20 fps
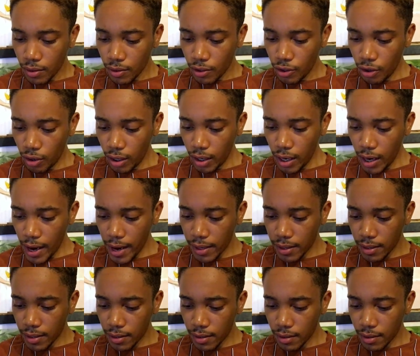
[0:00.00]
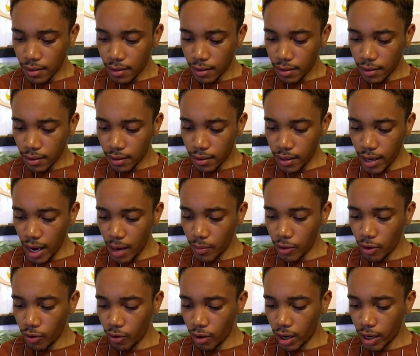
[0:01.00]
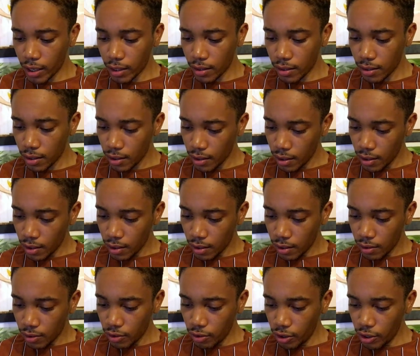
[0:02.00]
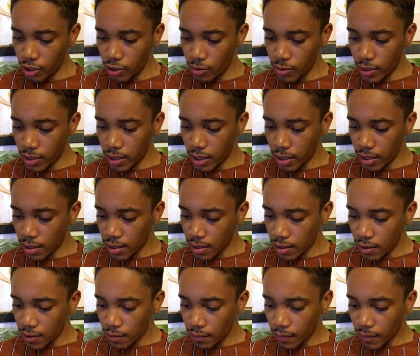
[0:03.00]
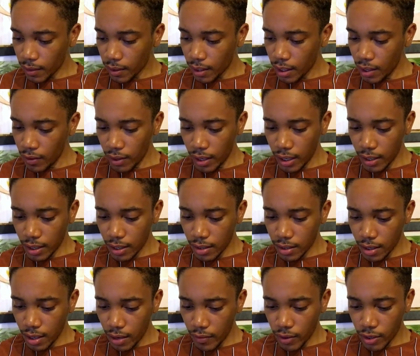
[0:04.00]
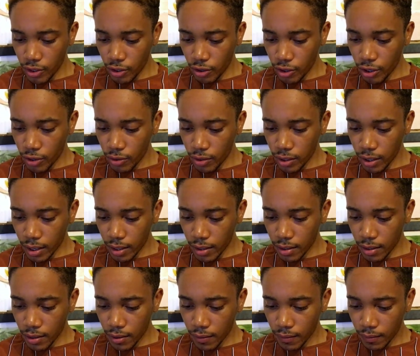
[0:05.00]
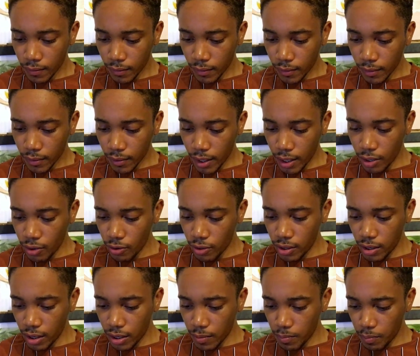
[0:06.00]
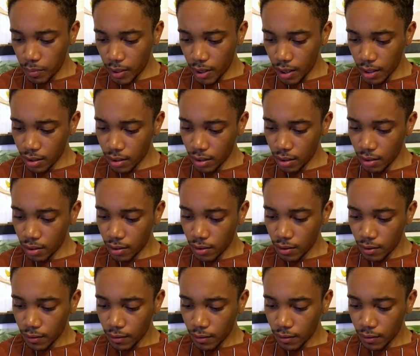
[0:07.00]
You're late. Damn your eyes. You're useless. Even as a servant, you're useless. A useless bastard."